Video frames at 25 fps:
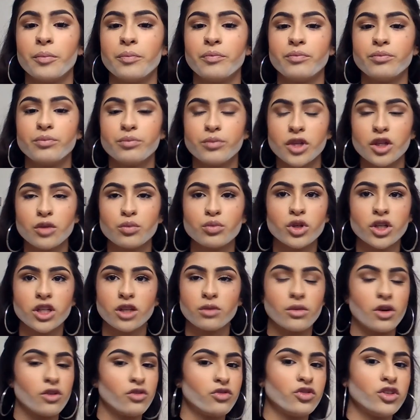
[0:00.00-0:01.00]
me putting
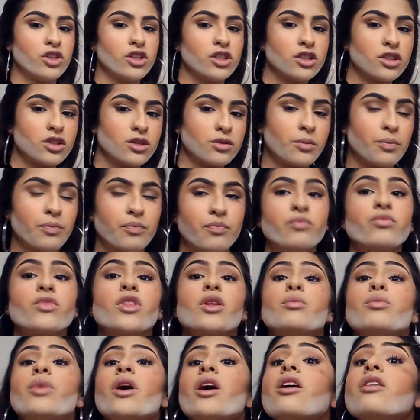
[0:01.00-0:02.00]
my first
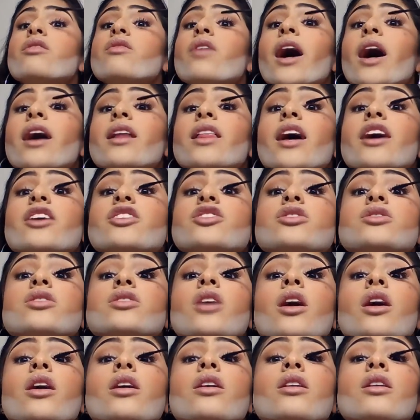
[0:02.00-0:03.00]
pair of eyelashes
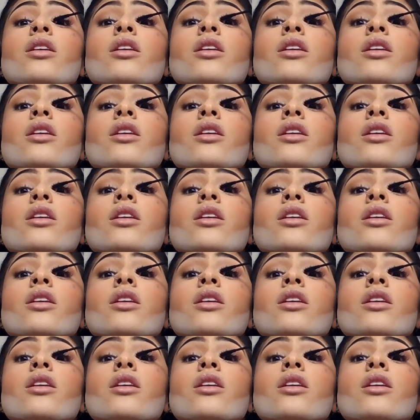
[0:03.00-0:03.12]
on.